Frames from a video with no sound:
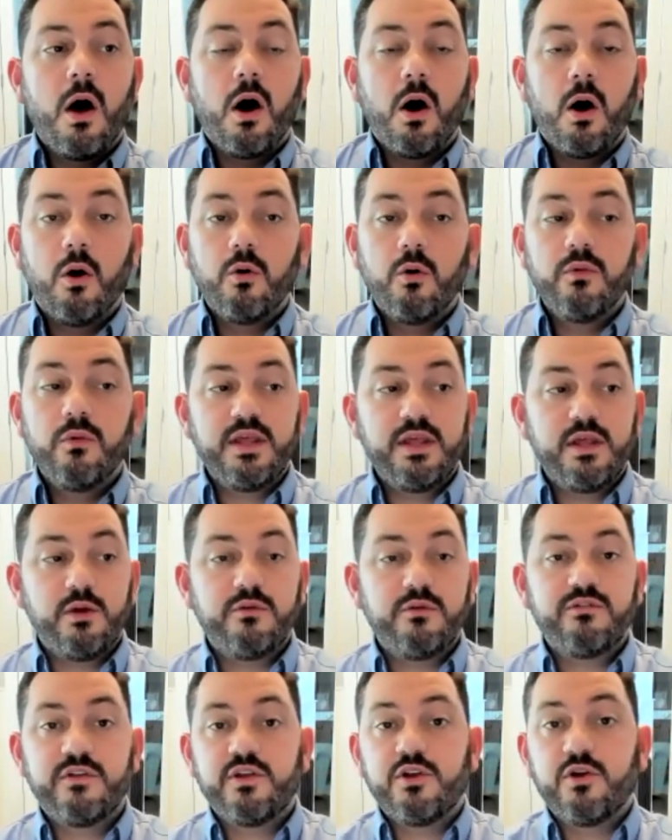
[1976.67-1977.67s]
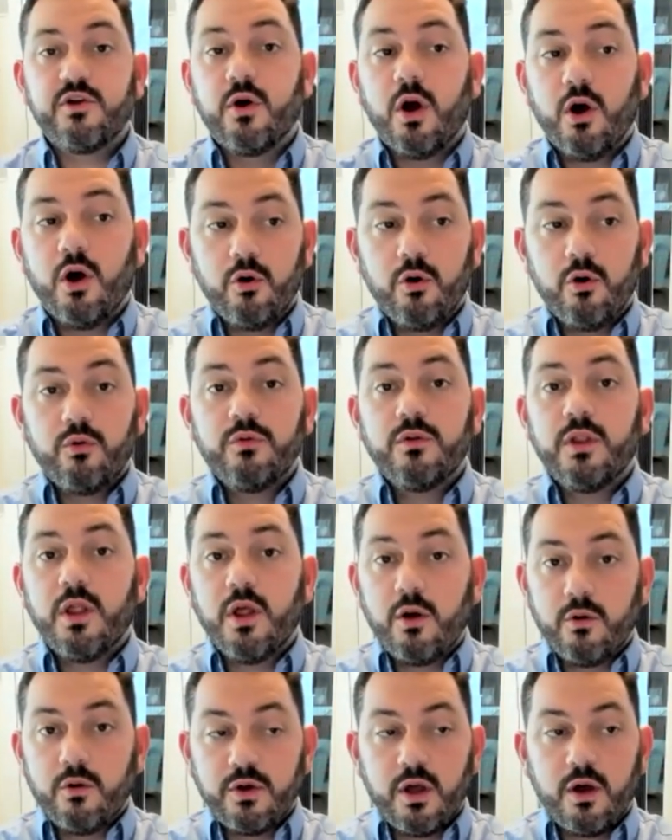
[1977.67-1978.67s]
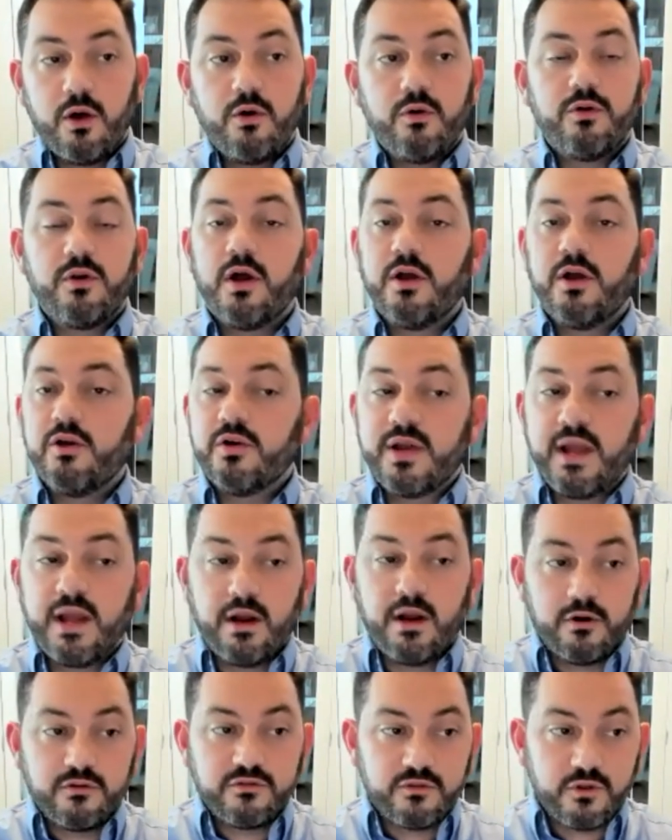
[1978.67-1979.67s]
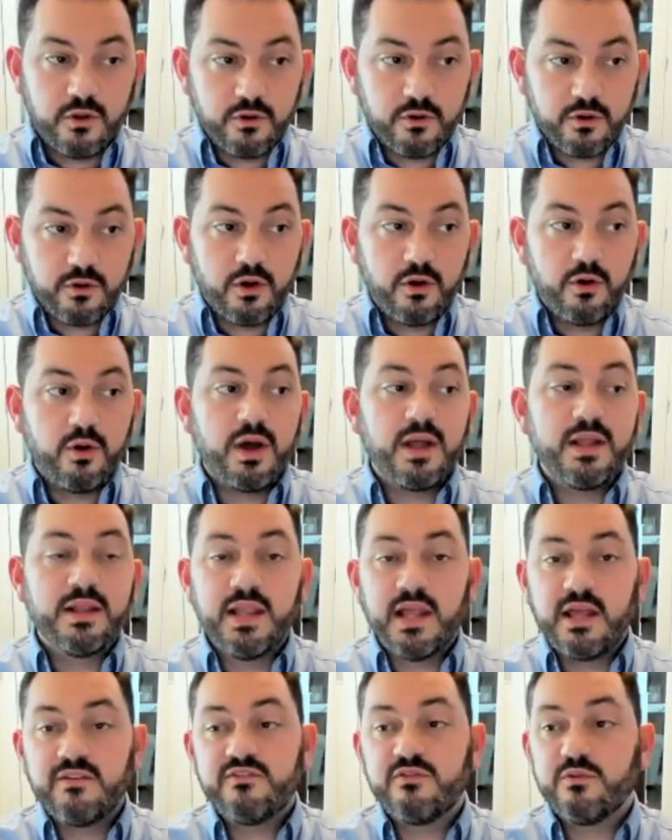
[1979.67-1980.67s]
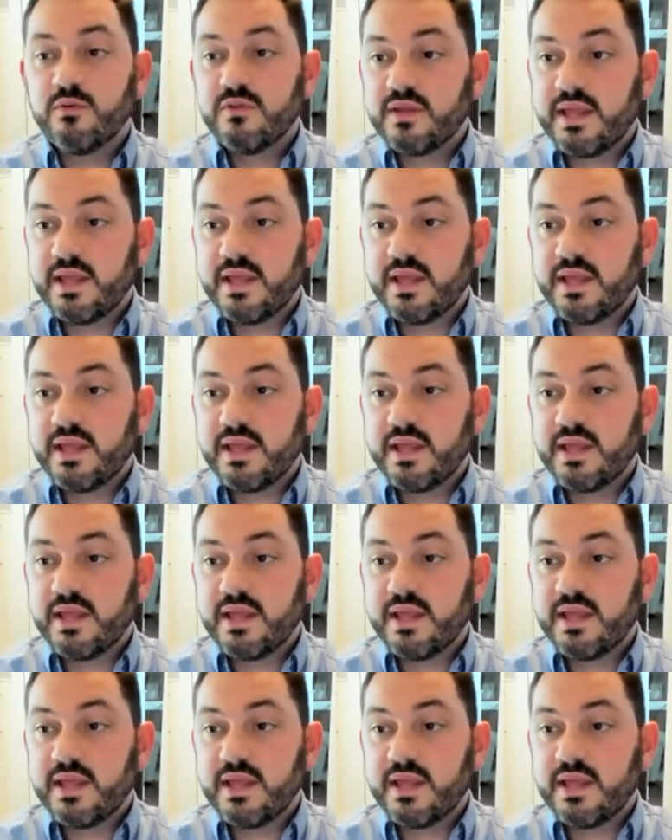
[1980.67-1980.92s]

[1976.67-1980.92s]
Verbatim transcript: only using your own logo, not your carrier's logo, unless you're with a